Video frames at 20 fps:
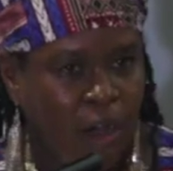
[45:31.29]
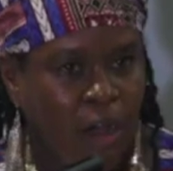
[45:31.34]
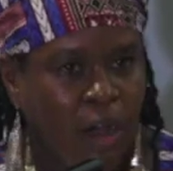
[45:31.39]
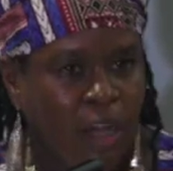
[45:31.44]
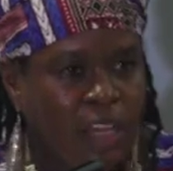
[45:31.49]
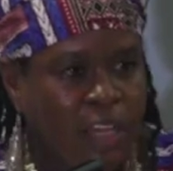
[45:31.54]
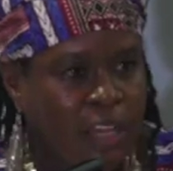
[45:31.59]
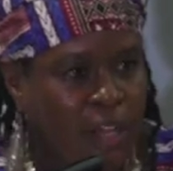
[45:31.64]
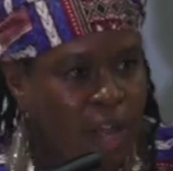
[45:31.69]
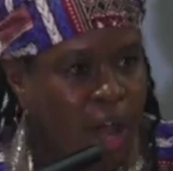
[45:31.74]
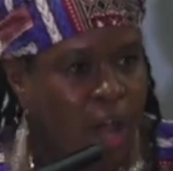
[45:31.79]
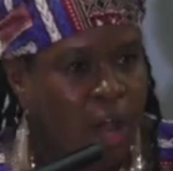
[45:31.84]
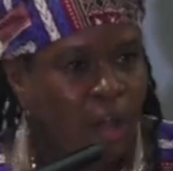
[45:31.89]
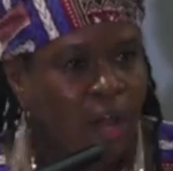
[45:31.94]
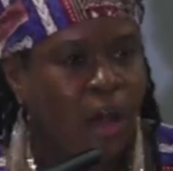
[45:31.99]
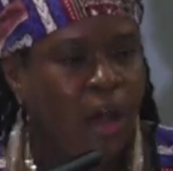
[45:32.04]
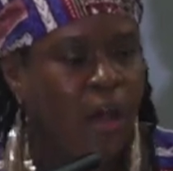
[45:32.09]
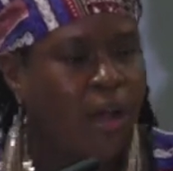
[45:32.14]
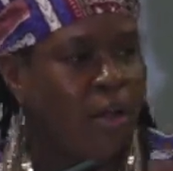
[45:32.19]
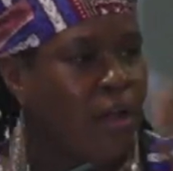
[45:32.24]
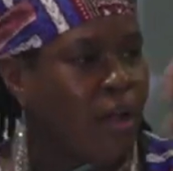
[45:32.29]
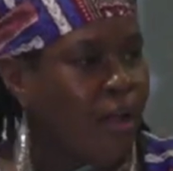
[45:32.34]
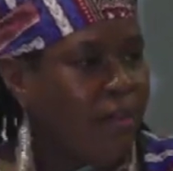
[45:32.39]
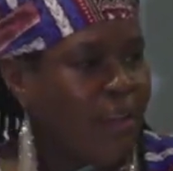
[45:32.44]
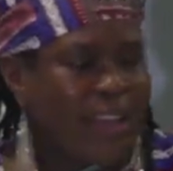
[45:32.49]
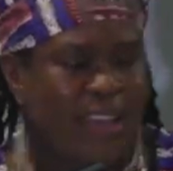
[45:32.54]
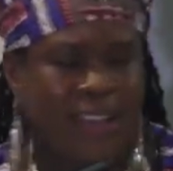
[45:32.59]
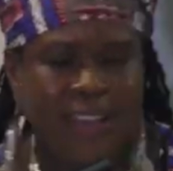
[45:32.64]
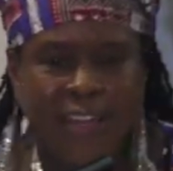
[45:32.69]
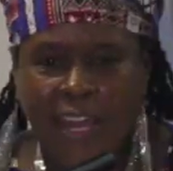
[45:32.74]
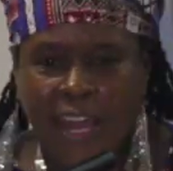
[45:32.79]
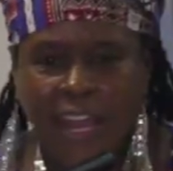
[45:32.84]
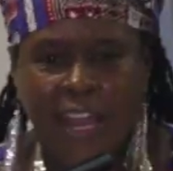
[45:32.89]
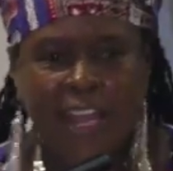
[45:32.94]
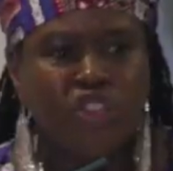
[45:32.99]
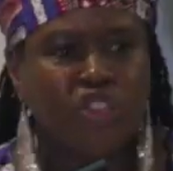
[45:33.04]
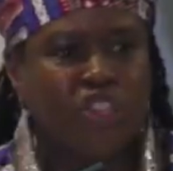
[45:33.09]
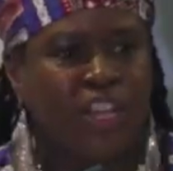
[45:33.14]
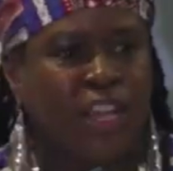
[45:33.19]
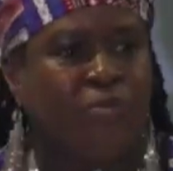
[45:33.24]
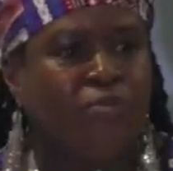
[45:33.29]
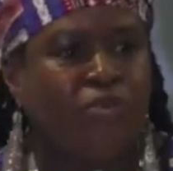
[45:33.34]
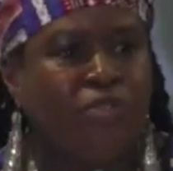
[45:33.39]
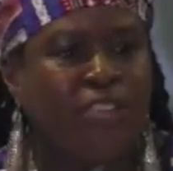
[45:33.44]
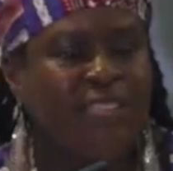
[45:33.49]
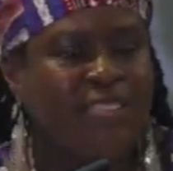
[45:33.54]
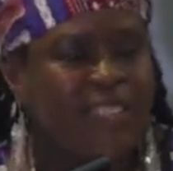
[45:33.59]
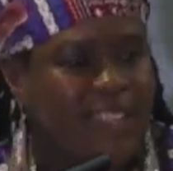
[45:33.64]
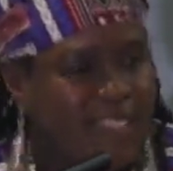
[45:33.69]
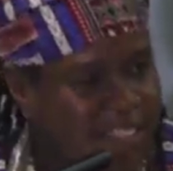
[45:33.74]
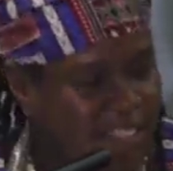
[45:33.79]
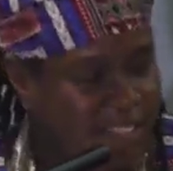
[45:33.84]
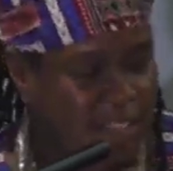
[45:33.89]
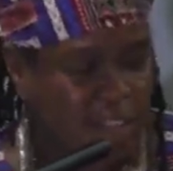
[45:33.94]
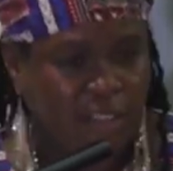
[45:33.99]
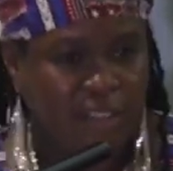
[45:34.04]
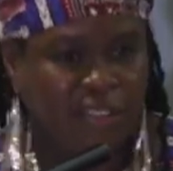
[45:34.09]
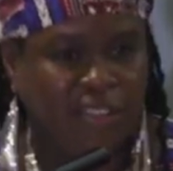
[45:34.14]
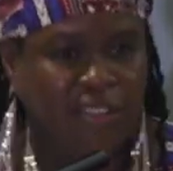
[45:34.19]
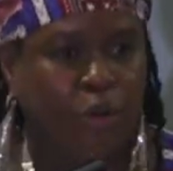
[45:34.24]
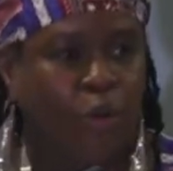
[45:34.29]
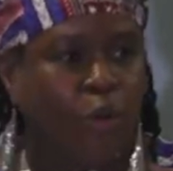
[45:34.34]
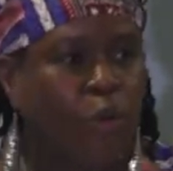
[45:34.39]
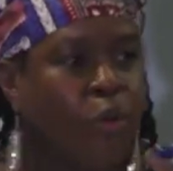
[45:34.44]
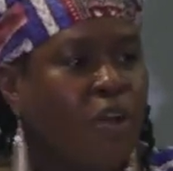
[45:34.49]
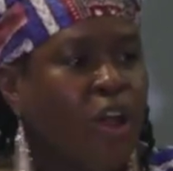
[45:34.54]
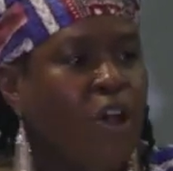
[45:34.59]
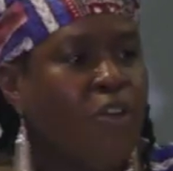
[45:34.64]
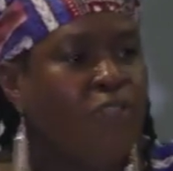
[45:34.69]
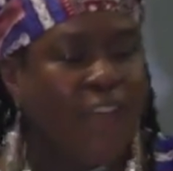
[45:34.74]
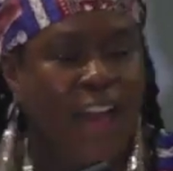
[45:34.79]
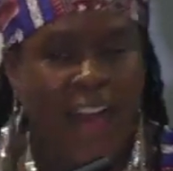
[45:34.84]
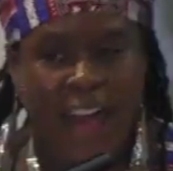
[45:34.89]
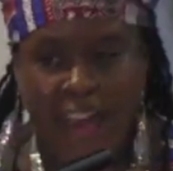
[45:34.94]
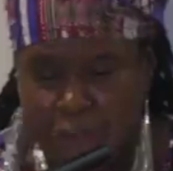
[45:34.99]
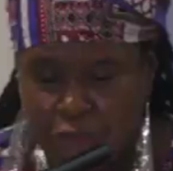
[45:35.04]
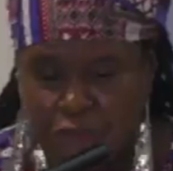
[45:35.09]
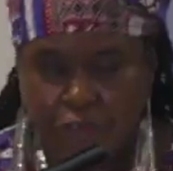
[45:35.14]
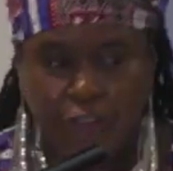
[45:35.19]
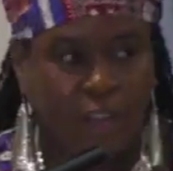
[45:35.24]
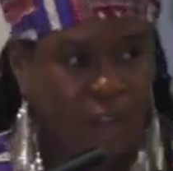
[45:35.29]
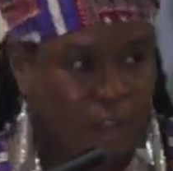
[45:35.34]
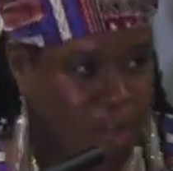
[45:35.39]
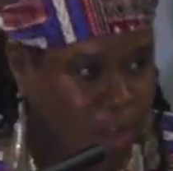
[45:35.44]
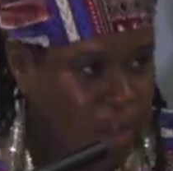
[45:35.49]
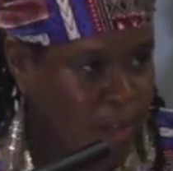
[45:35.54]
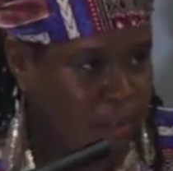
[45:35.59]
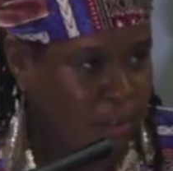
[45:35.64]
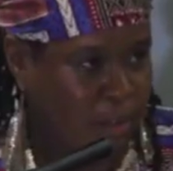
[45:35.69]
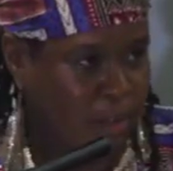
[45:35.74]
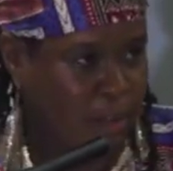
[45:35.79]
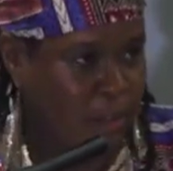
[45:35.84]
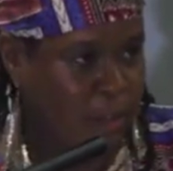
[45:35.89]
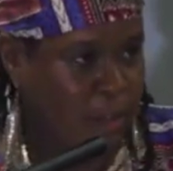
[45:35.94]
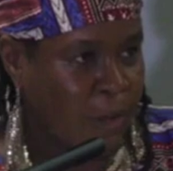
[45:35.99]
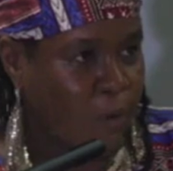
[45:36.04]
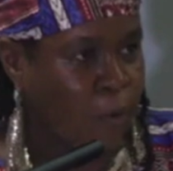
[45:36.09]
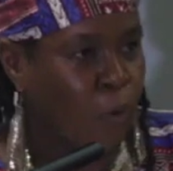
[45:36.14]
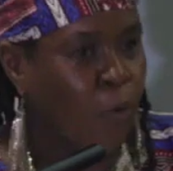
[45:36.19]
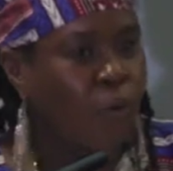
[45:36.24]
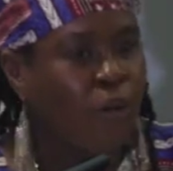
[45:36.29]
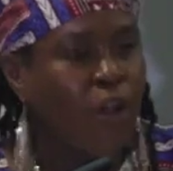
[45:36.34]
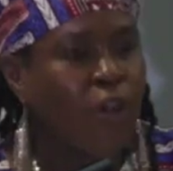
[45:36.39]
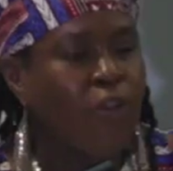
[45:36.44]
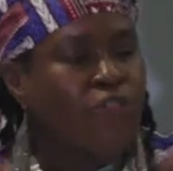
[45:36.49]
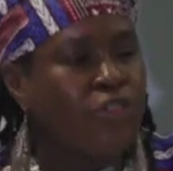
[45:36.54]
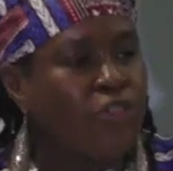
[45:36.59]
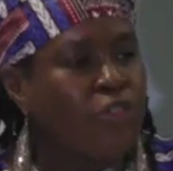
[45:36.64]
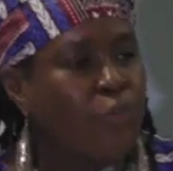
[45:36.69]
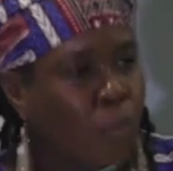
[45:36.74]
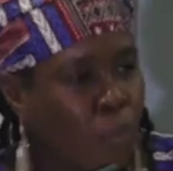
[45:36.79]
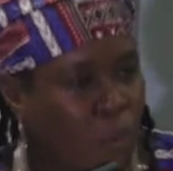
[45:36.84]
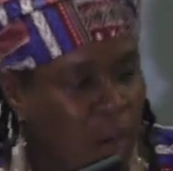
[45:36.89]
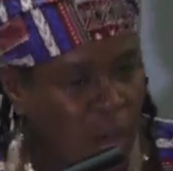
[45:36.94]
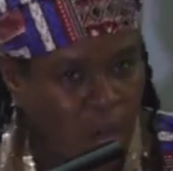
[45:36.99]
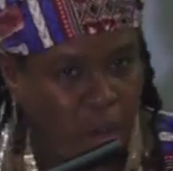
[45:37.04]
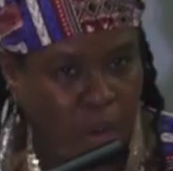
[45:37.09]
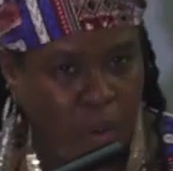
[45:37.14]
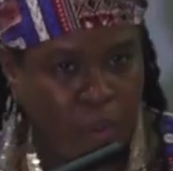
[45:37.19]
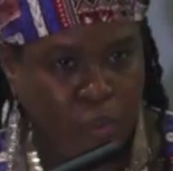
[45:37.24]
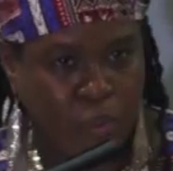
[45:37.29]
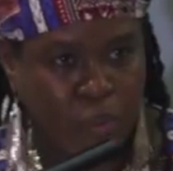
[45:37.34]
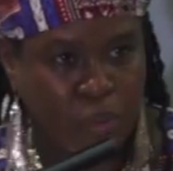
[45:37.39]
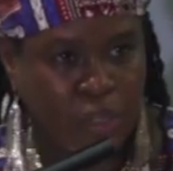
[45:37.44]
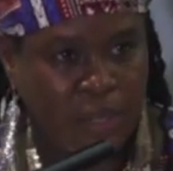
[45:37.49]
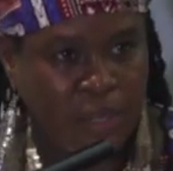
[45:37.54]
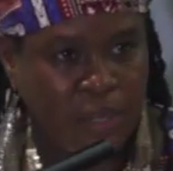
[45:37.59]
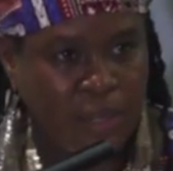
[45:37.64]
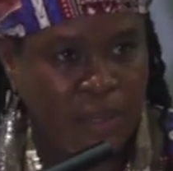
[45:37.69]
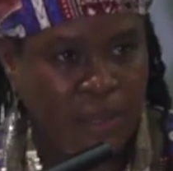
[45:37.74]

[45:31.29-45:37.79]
Our young are engaged in resistance all over Africa, all over the world.